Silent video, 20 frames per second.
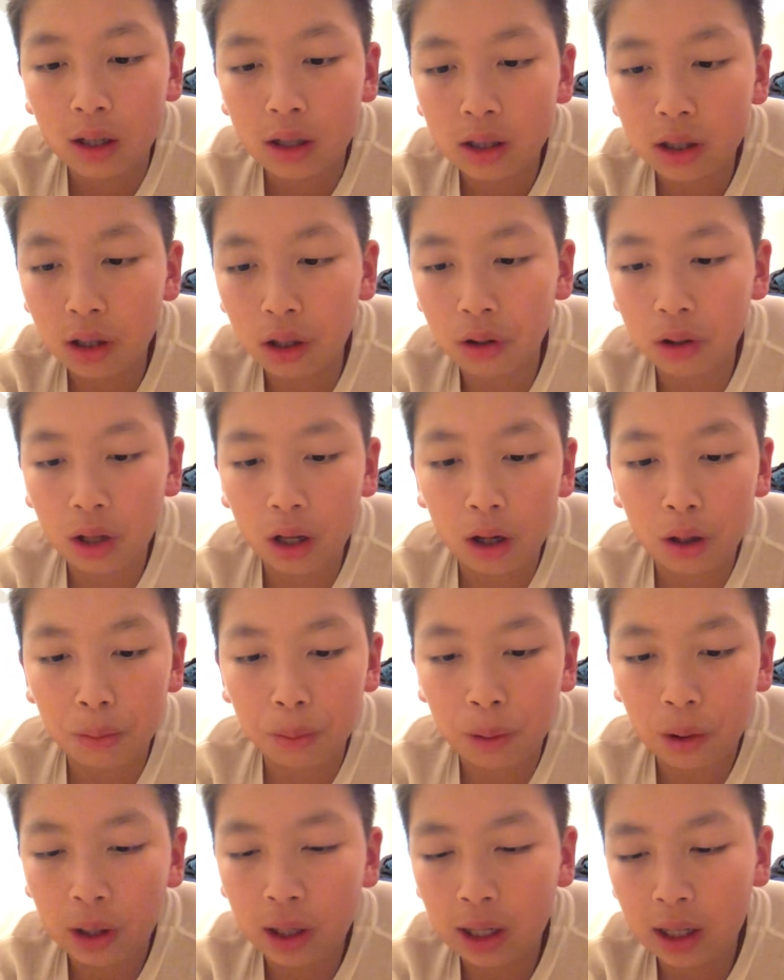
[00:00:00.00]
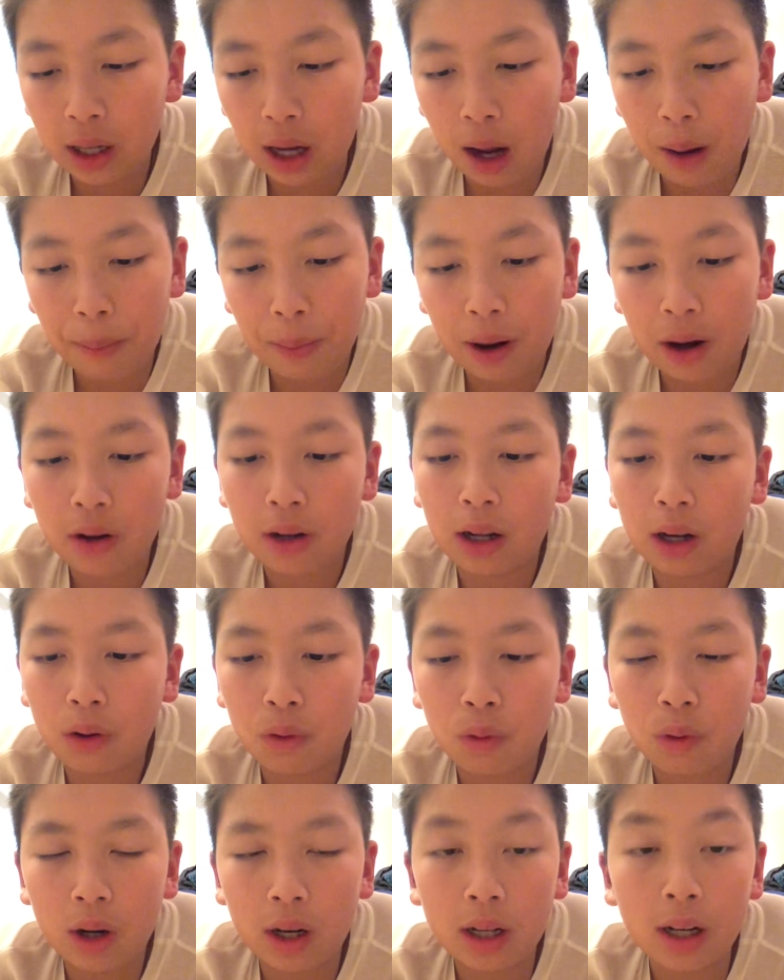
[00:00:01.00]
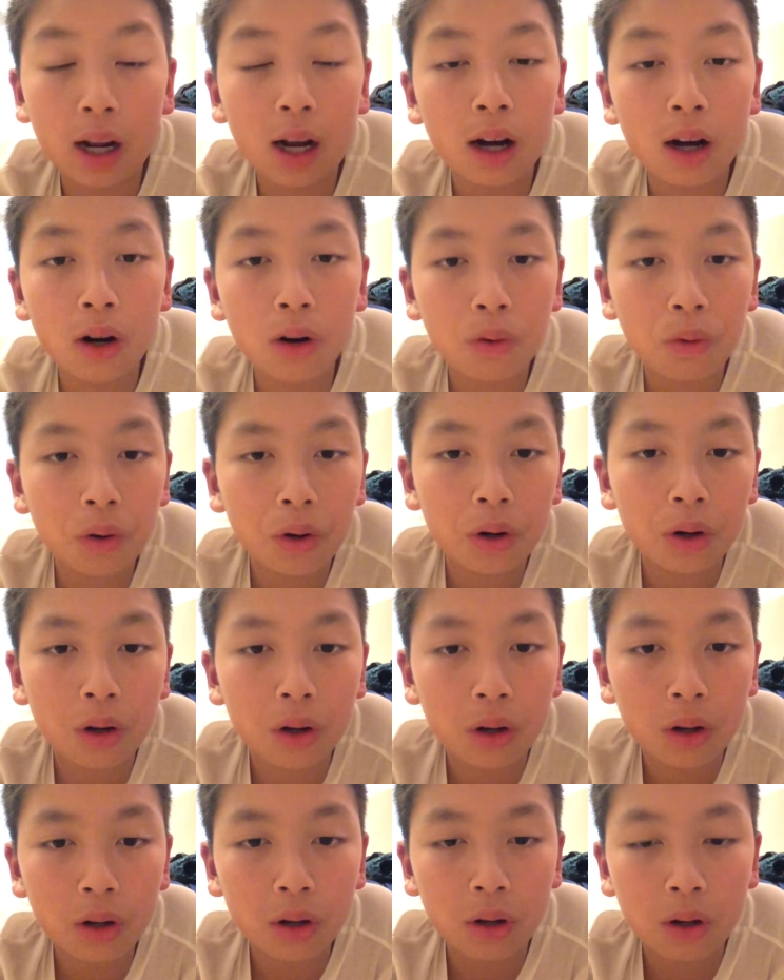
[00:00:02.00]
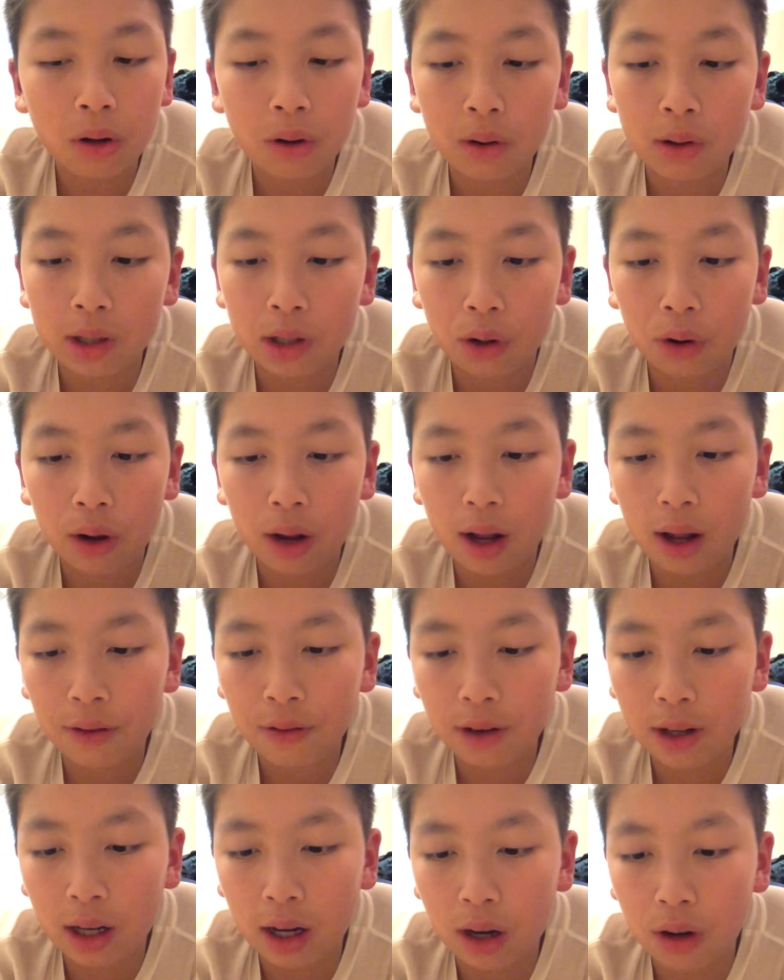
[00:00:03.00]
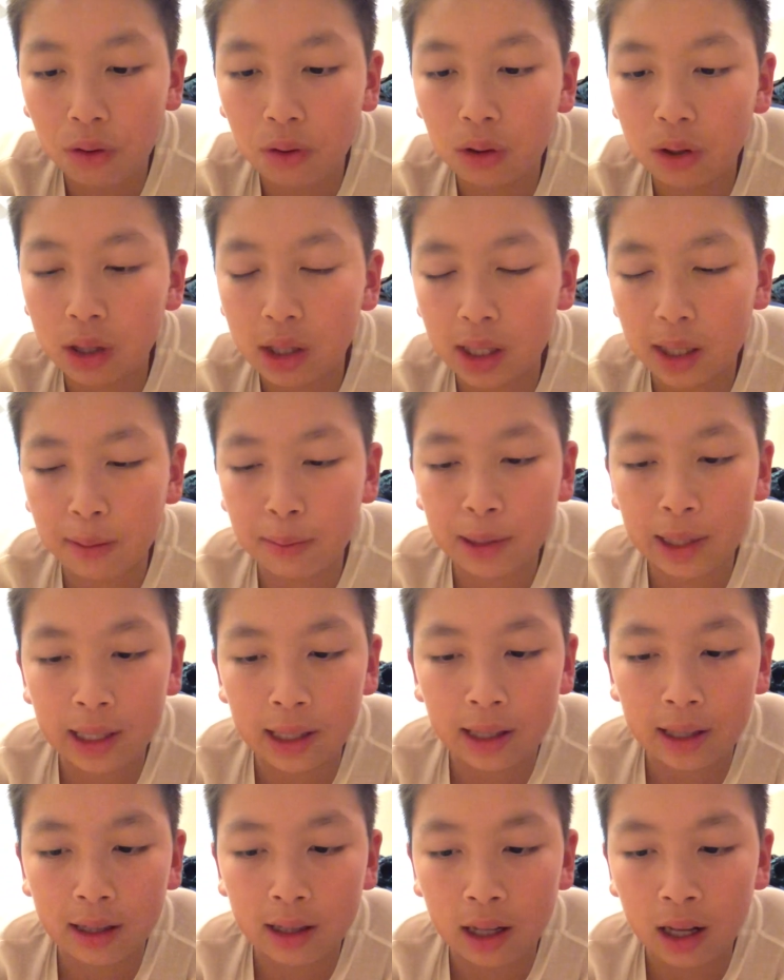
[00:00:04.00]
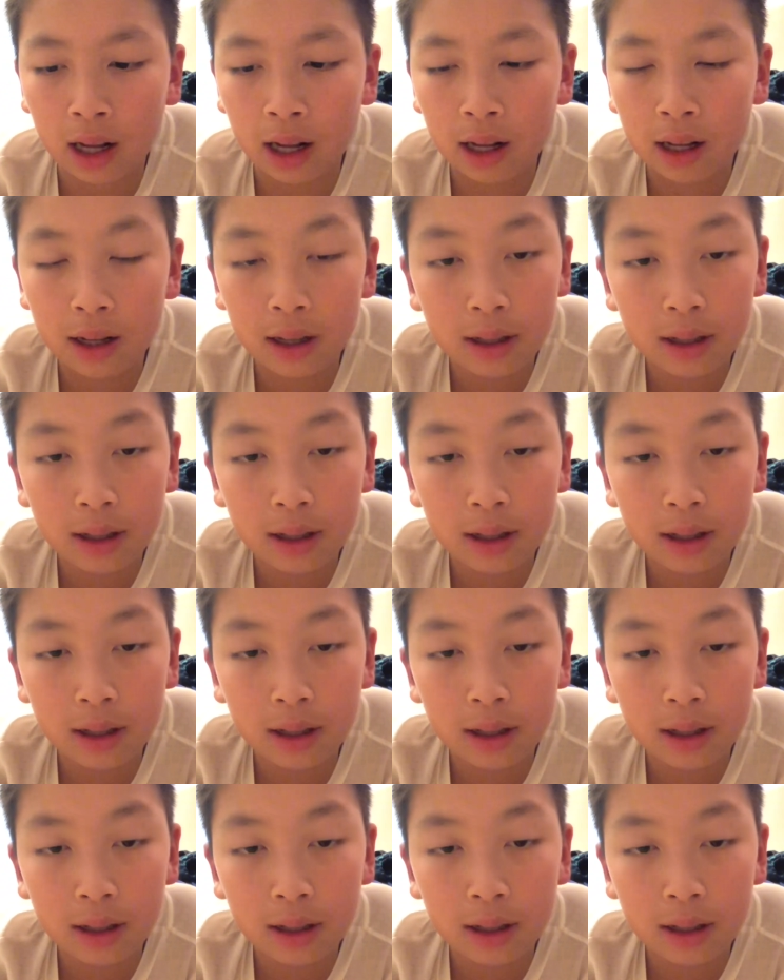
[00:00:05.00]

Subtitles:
So they'll play about like 1 hour, half an hour or something like that.